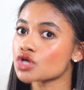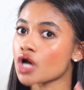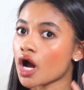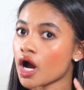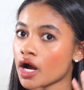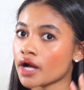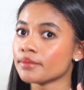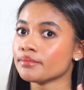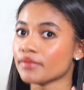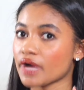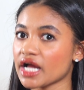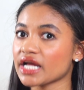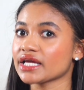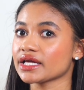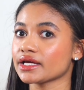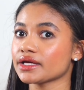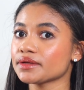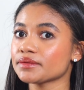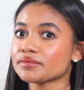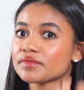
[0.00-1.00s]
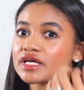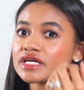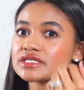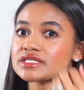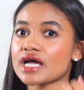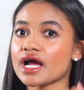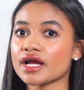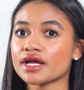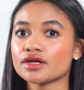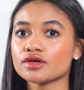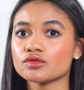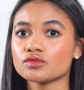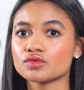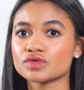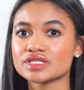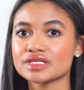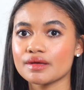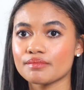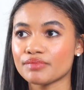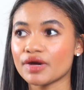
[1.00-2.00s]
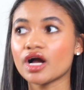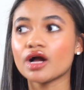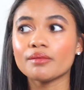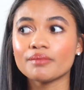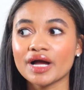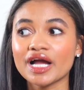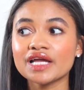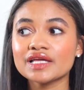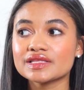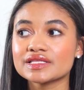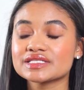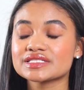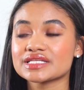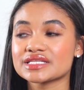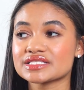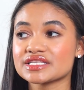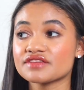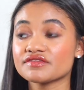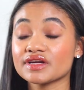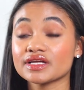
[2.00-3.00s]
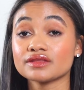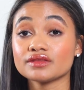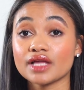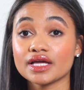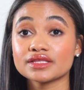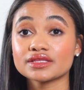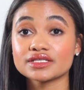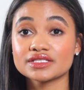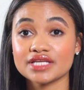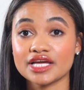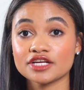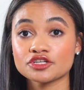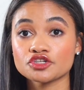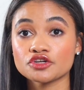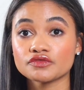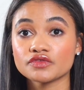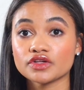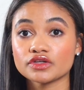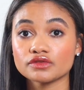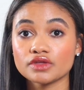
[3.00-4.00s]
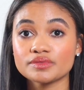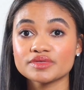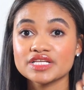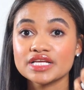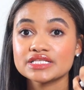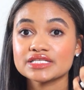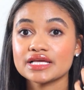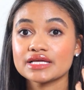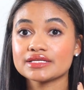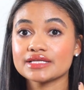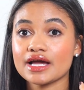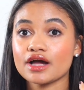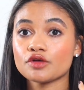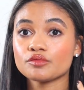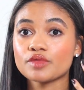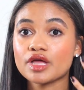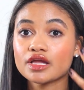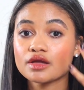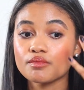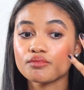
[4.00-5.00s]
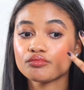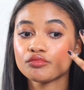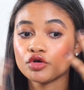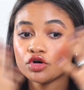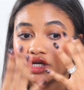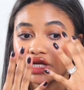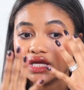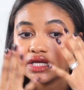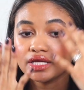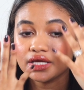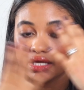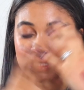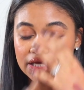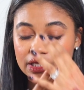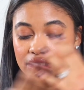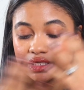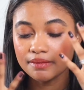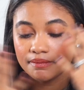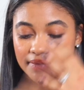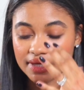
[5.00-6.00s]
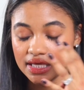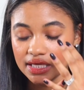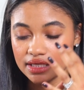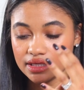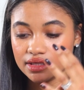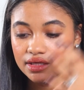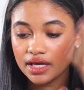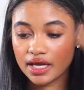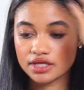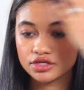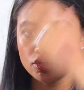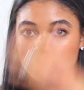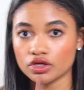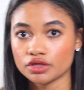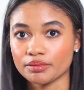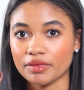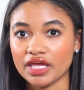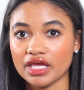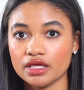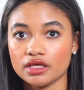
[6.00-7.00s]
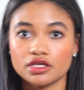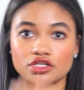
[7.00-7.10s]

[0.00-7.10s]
I'm buying it because I was buying this to see if I like the texture of their lipsticks and now I'm like put it in me and on me.